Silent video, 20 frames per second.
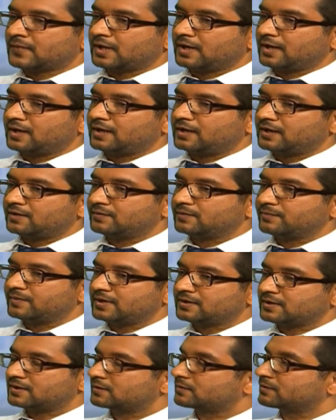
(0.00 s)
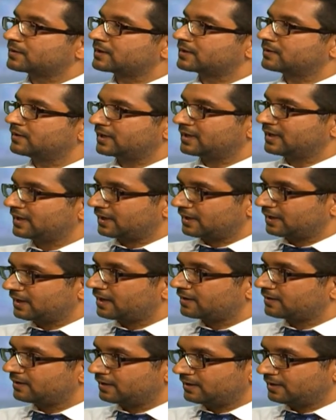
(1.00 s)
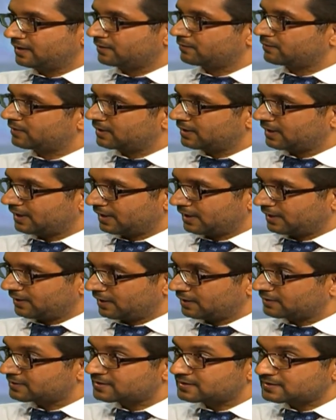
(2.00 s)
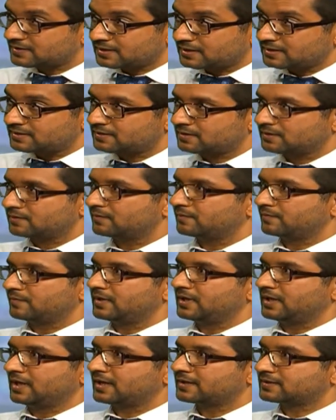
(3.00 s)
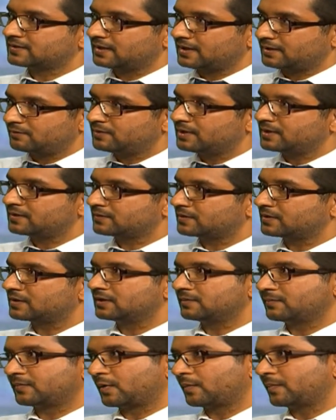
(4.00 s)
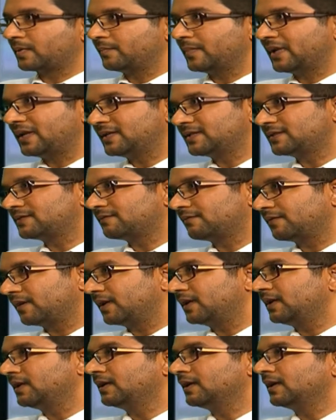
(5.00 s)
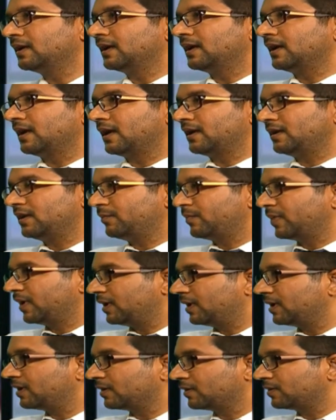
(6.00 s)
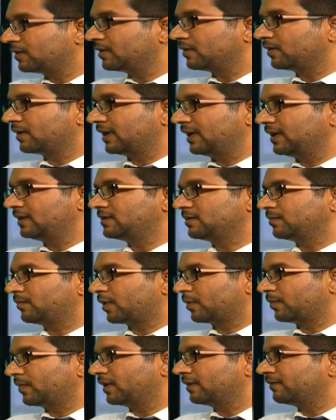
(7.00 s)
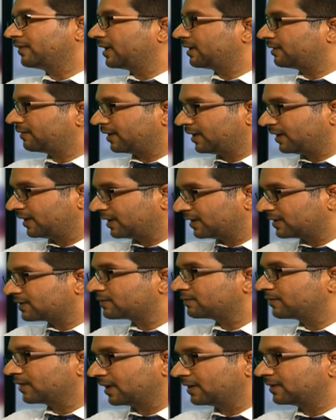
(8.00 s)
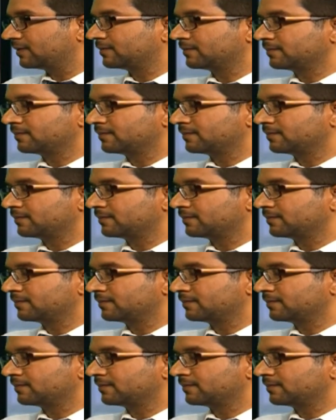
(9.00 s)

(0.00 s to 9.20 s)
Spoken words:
And if the patient is not getting enough exercise, we advise on proper balance training, and depending on the age, proper weight training as well.